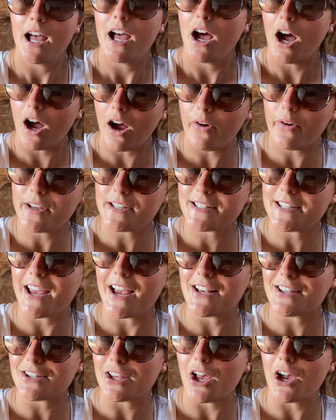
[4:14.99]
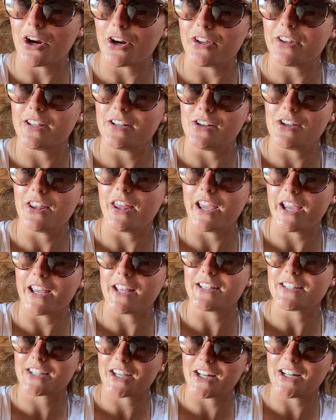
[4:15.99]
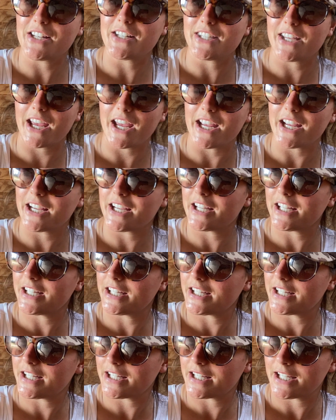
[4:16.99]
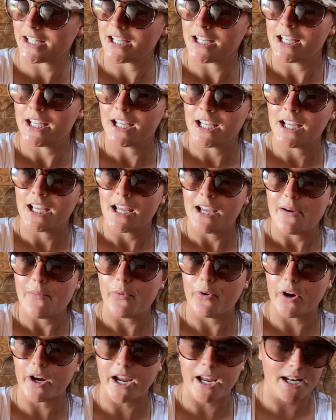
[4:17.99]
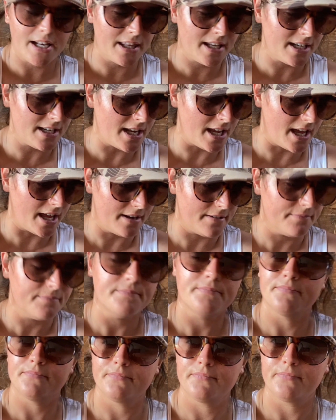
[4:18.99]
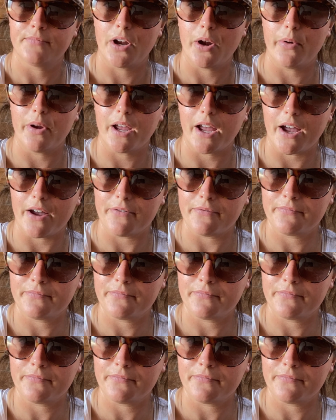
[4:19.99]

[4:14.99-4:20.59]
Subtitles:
Always takes longer than you think it's gonna take. We're getting it done. Here we go.